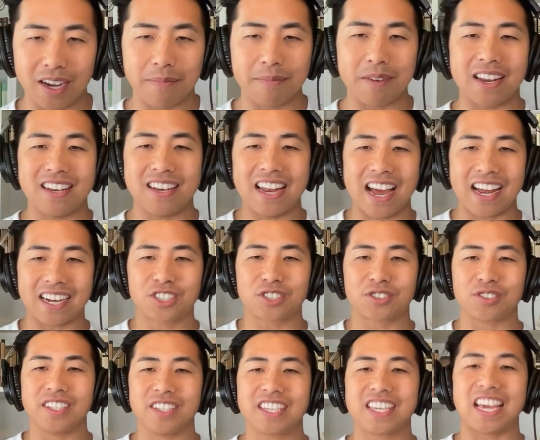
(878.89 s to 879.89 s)
I'm not
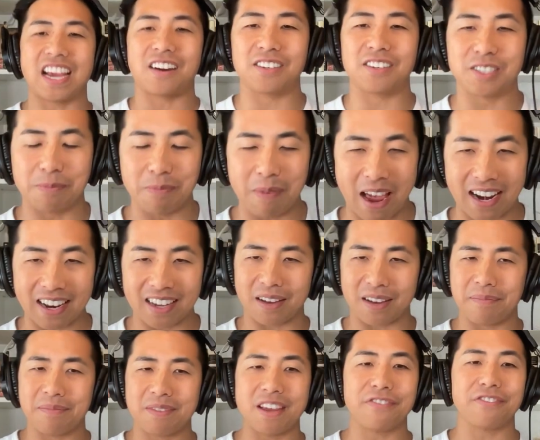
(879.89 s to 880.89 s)
naturally charismatic.
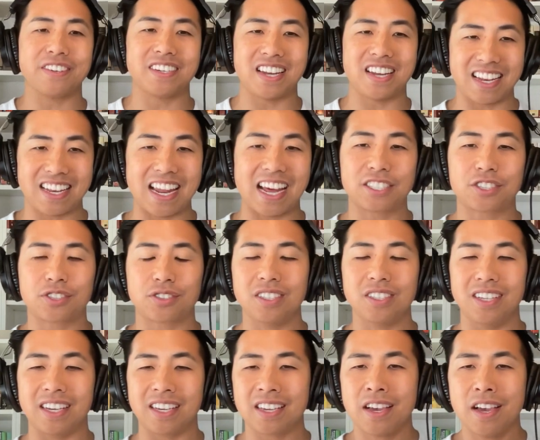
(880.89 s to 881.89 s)
I'm definitely not naturally
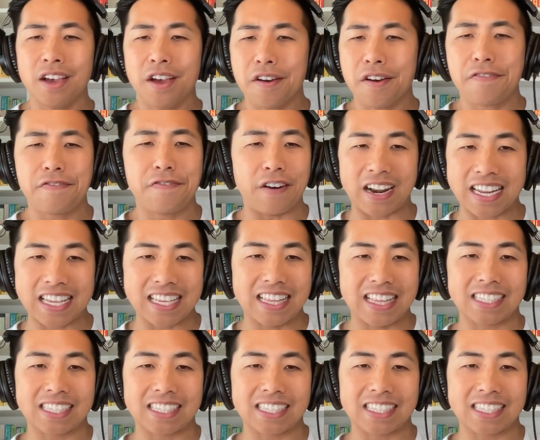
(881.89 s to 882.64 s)
like funny.